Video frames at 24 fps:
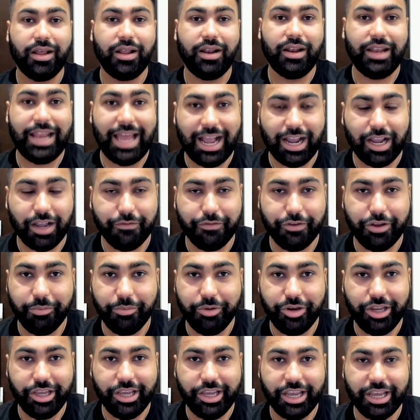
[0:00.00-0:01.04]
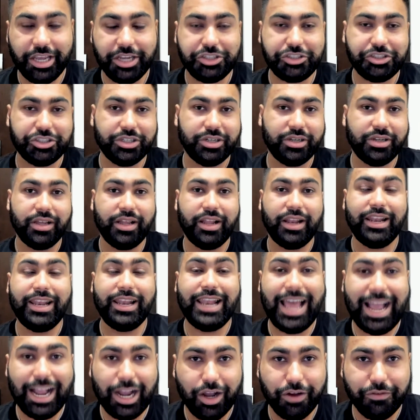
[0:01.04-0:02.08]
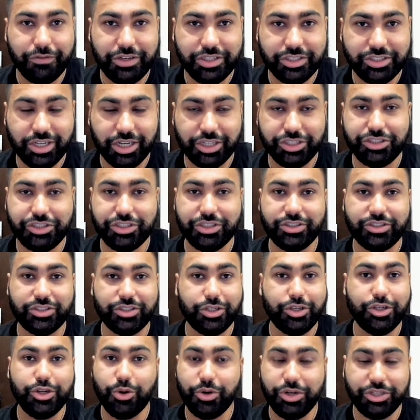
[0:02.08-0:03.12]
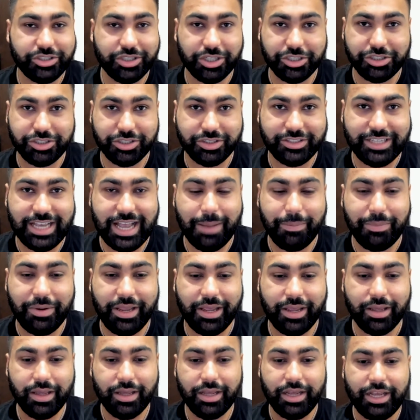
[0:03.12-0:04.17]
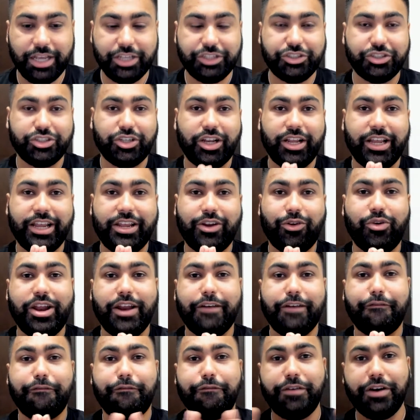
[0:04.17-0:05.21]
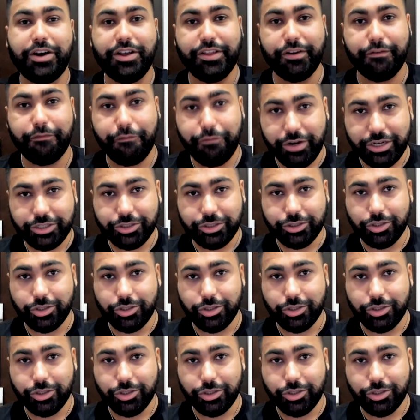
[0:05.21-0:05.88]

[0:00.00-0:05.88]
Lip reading: Lack of communication, lack of discussions, no discussions happening. It's just going to create further fringe